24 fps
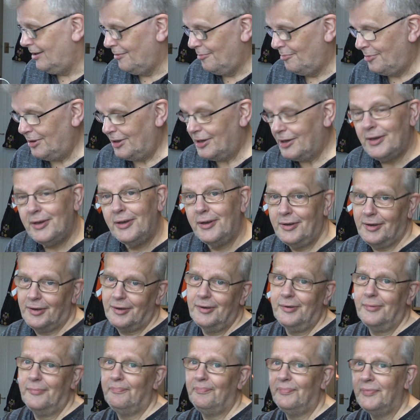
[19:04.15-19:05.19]
But
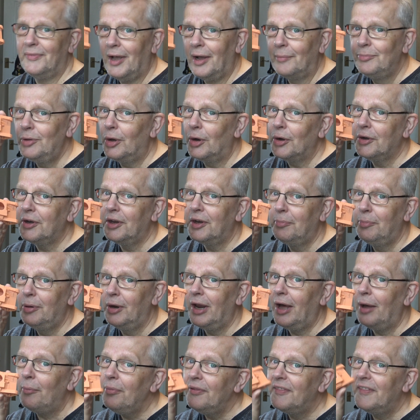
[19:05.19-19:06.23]
I'm not going to put
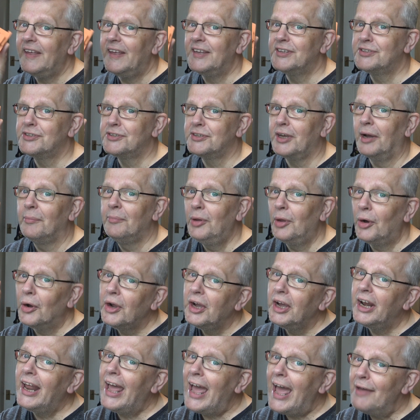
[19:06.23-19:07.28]
up with this. I'm not
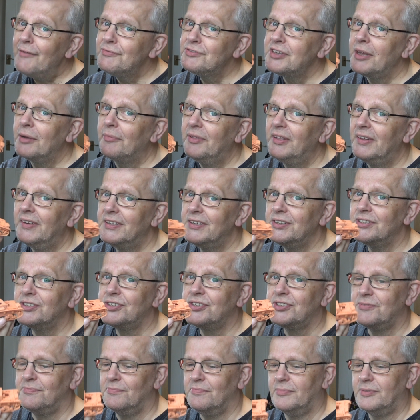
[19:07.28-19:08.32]
going to have something
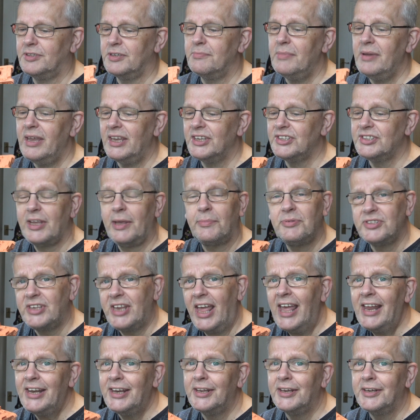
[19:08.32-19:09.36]
that's, to me, is
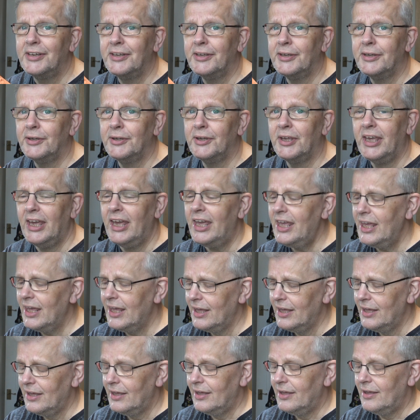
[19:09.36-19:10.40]
substandard, okay?
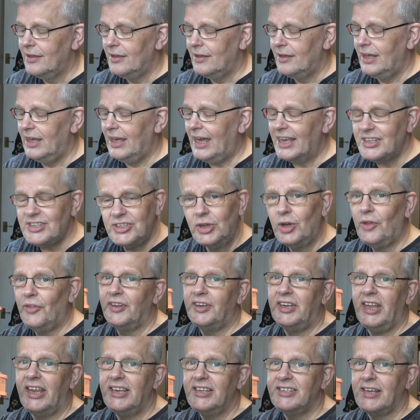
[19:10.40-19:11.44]
It hasn't got the
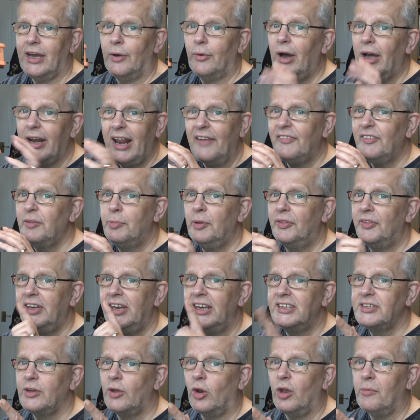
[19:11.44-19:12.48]
detail. I'd have to put the
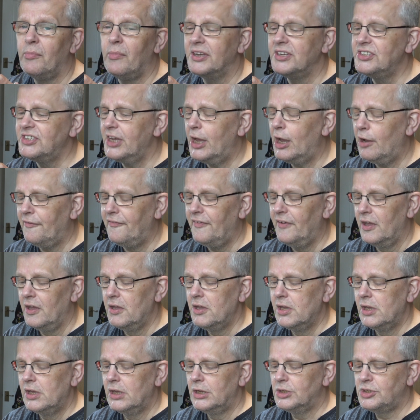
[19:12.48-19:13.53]
detail on myself.
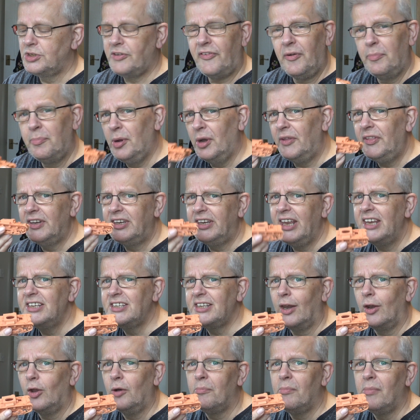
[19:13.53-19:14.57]
So if I'm putting the
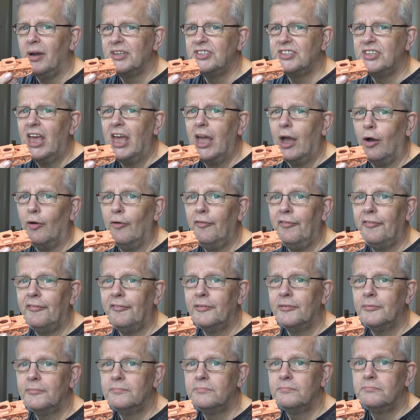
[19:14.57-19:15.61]
detail on myself,
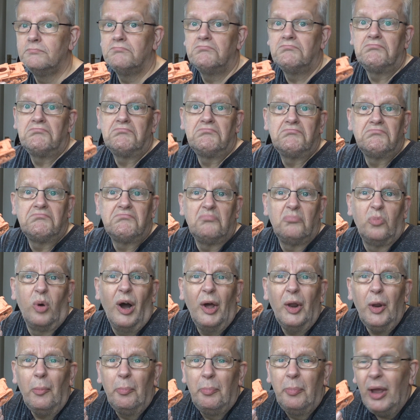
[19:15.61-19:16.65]
why
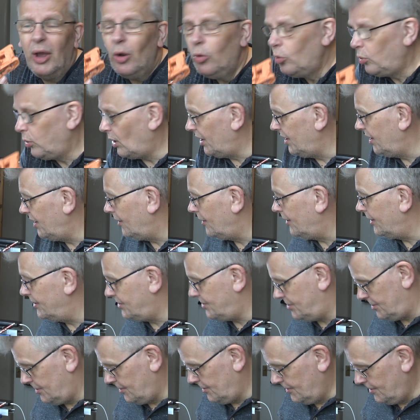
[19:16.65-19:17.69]
not build one,
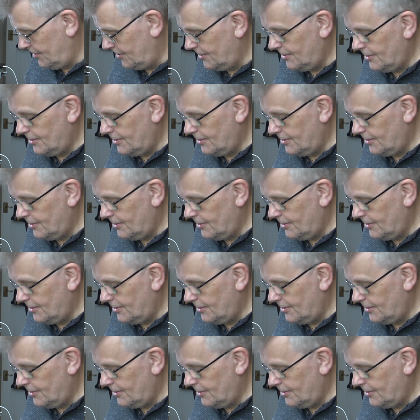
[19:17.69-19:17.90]
Nige?